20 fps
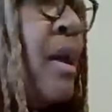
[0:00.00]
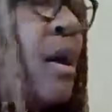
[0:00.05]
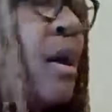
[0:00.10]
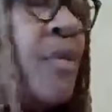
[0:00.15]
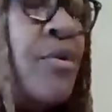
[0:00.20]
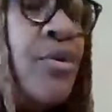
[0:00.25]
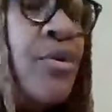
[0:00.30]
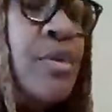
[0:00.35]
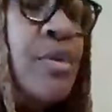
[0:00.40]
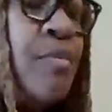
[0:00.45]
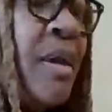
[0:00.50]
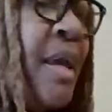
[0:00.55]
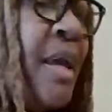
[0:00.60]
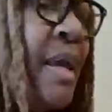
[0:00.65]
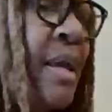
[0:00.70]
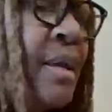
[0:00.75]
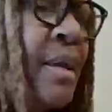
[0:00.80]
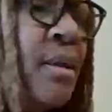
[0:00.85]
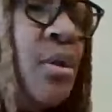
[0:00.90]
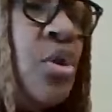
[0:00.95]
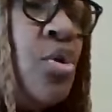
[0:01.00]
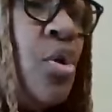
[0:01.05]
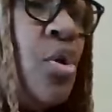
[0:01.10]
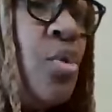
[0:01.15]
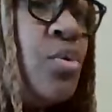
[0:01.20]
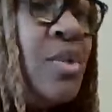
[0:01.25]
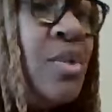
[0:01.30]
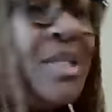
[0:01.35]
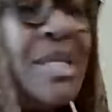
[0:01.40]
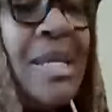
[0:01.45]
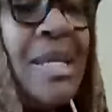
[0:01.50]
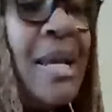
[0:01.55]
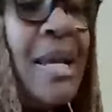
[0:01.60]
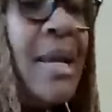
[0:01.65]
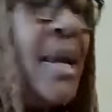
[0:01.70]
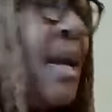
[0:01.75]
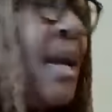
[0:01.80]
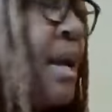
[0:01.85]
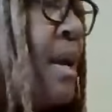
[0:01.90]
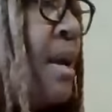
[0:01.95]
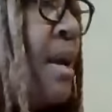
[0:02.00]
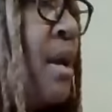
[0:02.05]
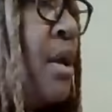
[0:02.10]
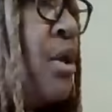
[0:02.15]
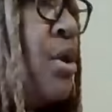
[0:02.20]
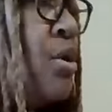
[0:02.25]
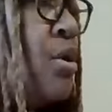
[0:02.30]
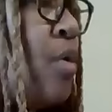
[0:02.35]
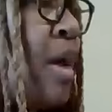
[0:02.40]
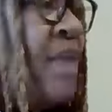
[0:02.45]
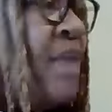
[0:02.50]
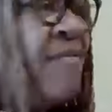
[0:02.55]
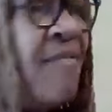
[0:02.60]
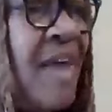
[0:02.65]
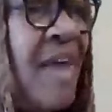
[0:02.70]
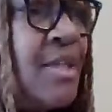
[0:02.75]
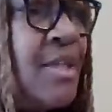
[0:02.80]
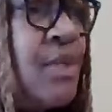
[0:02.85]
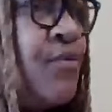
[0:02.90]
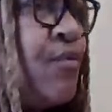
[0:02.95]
others may, you know, seek, you know, advice